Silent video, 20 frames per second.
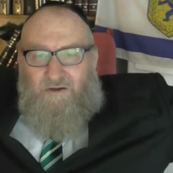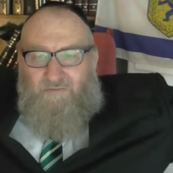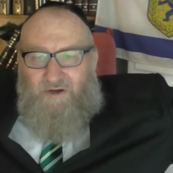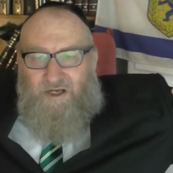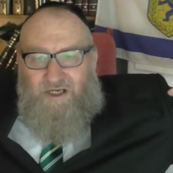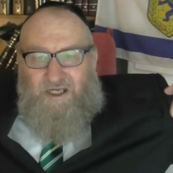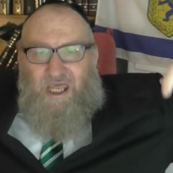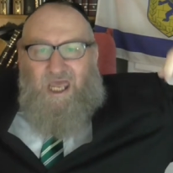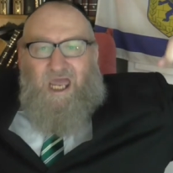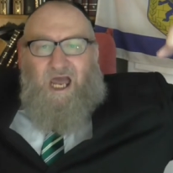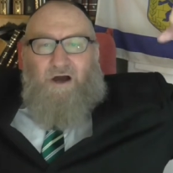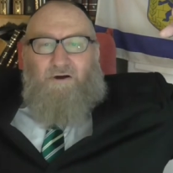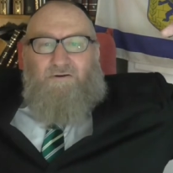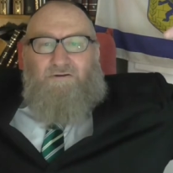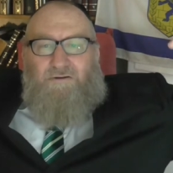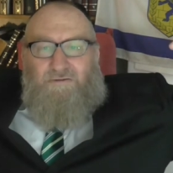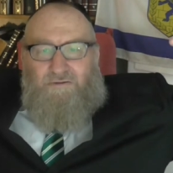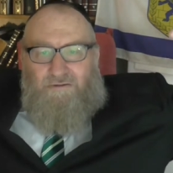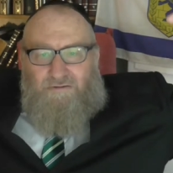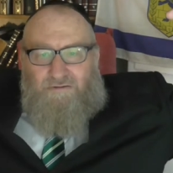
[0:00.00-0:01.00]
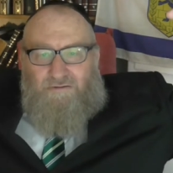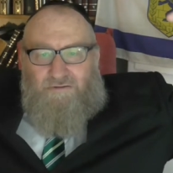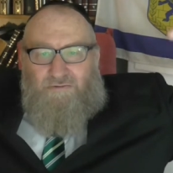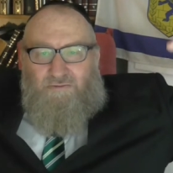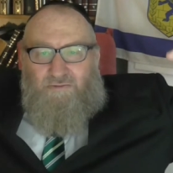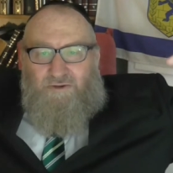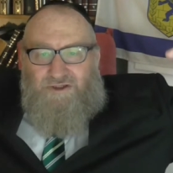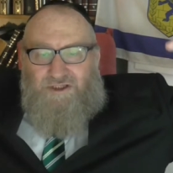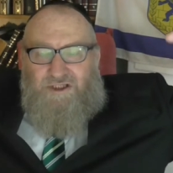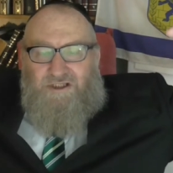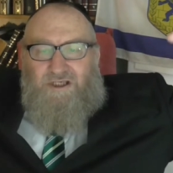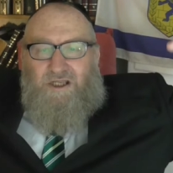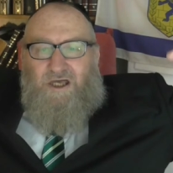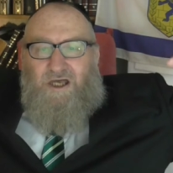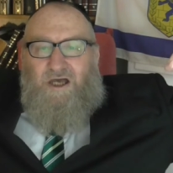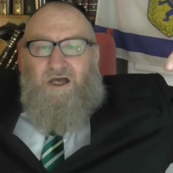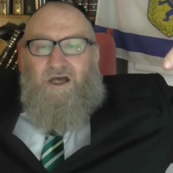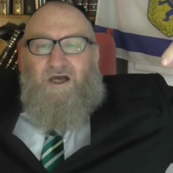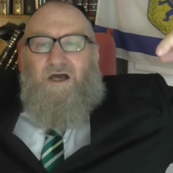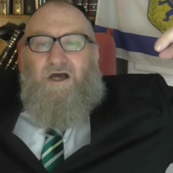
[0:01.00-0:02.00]
But now, within
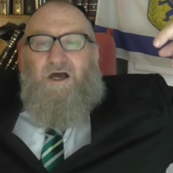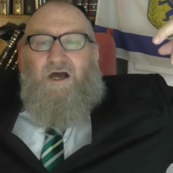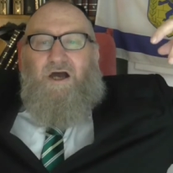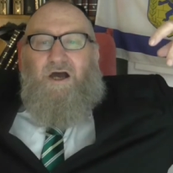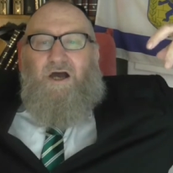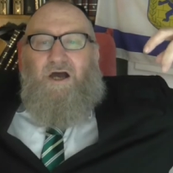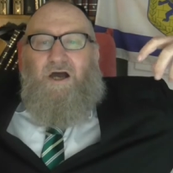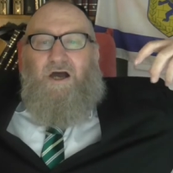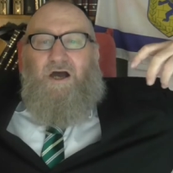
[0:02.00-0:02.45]
uh,